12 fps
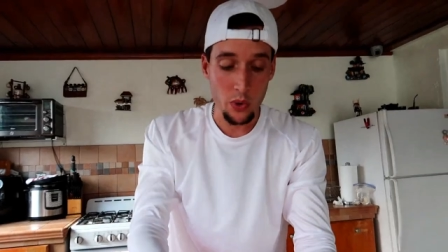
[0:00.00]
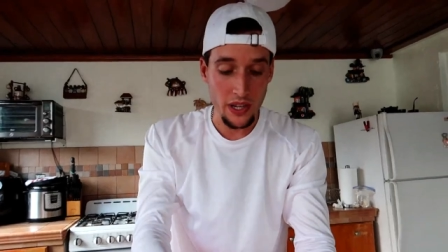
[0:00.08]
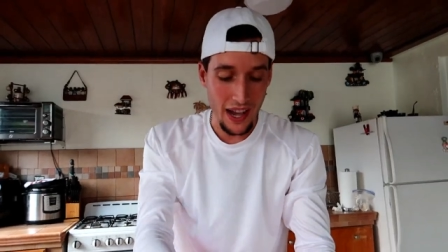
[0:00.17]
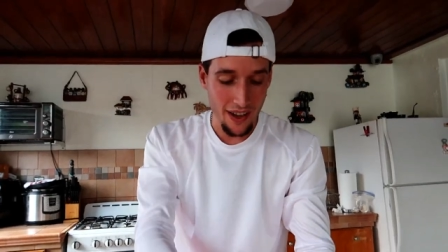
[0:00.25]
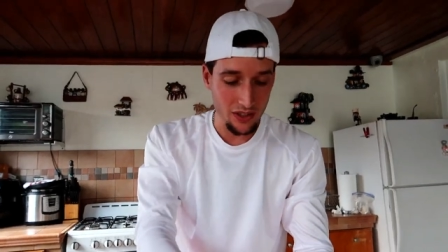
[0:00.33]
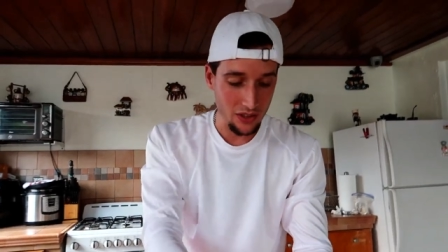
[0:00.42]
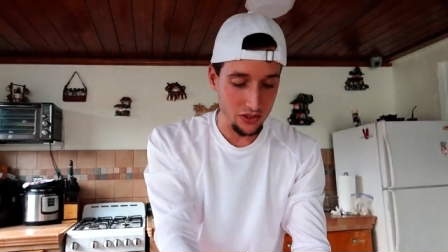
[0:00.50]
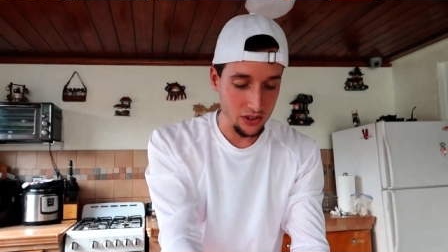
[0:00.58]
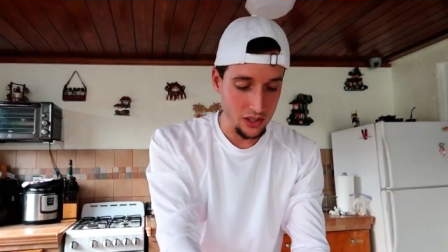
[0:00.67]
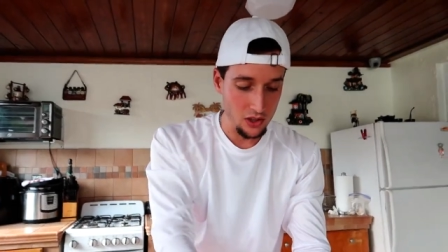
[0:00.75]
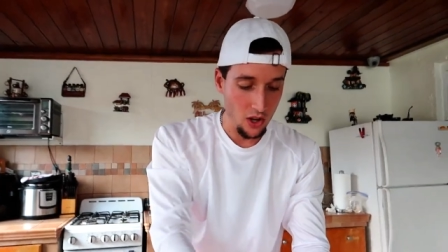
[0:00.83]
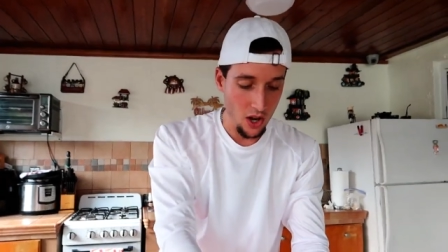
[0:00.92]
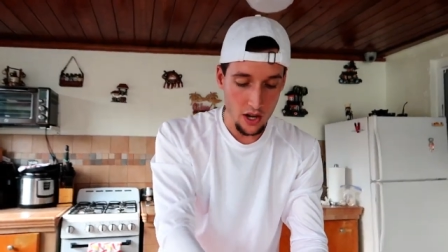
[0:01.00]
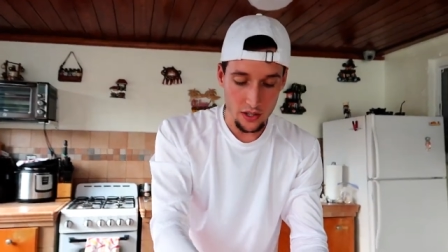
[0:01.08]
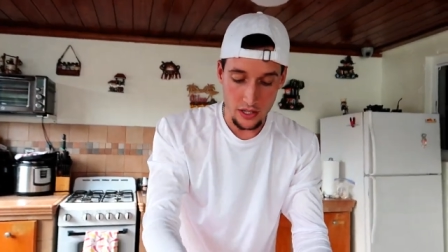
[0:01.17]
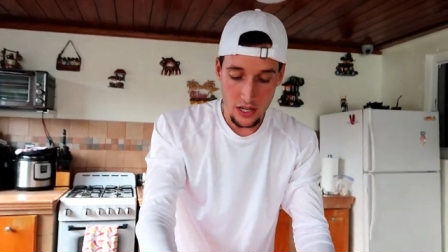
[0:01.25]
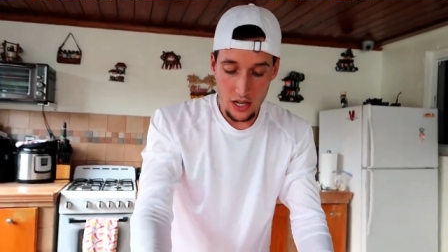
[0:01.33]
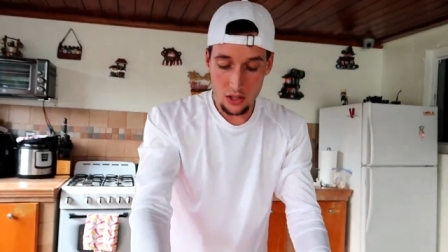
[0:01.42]
we have the skin
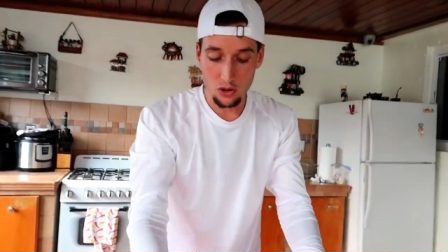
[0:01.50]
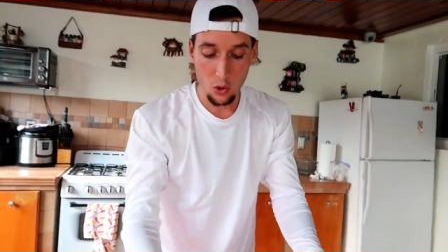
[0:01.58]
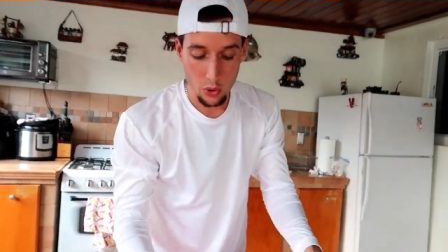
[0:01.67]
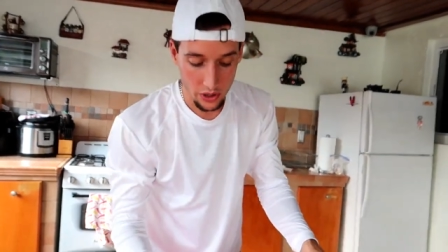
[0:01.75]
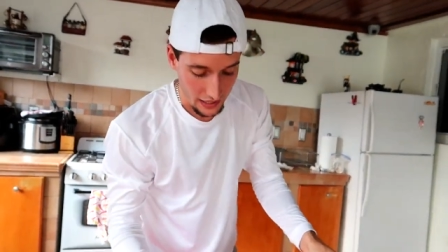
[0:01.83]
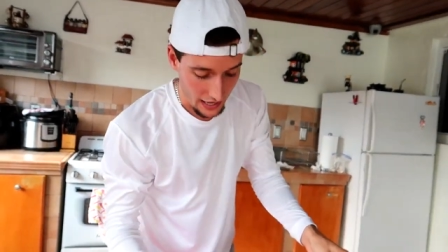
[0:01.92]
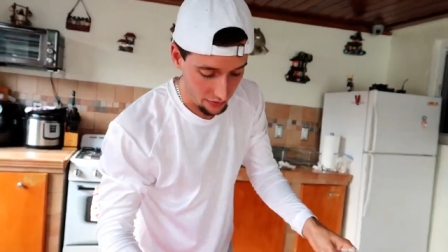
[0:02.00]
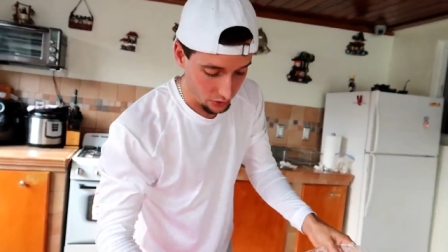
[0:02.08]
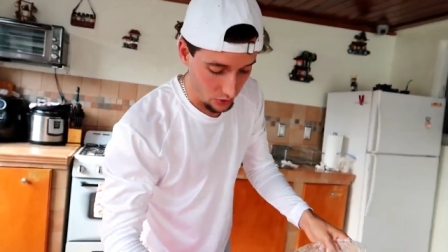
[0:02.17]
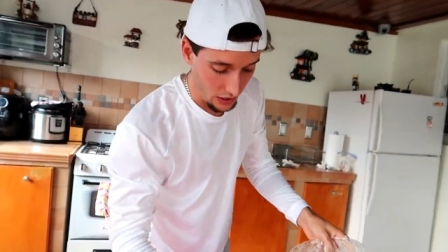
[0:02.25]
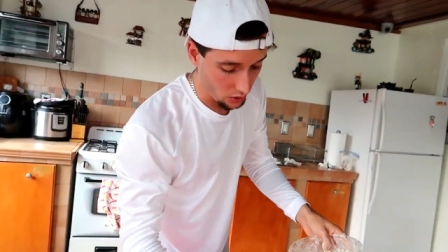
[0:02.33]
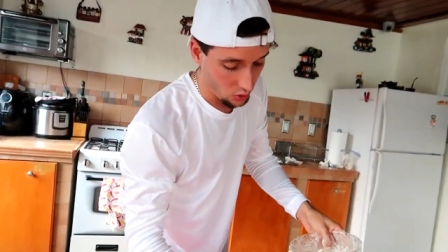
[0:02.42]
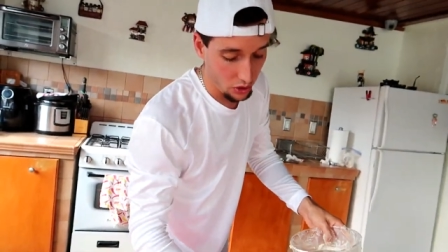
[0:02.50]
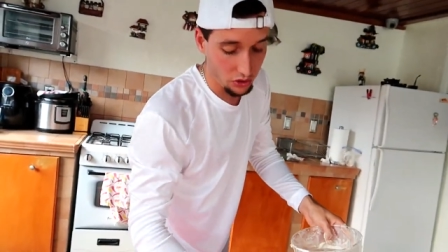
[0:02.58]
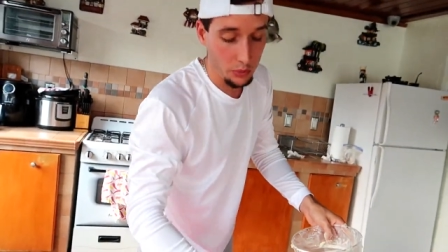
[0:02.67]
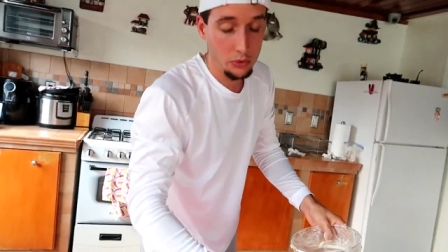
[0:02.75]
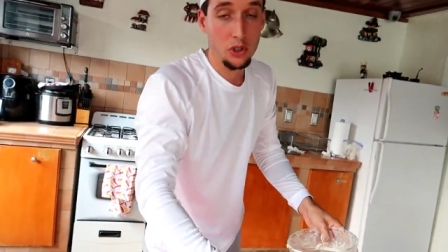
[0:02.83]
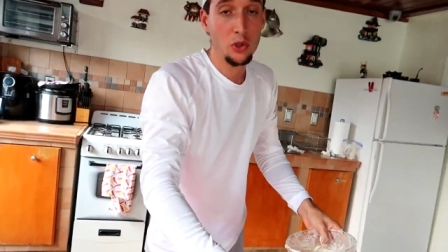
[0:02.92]
on. So we're gonna have to, I don't know,
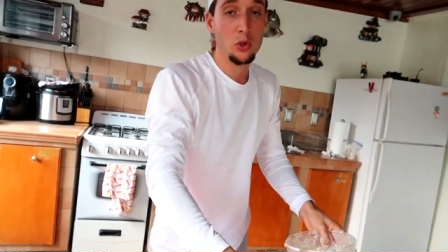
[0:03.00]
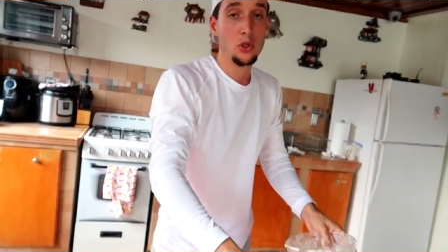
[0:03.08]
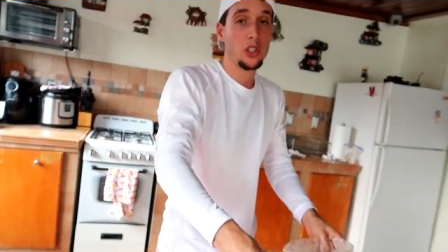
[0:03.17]
it's up to you.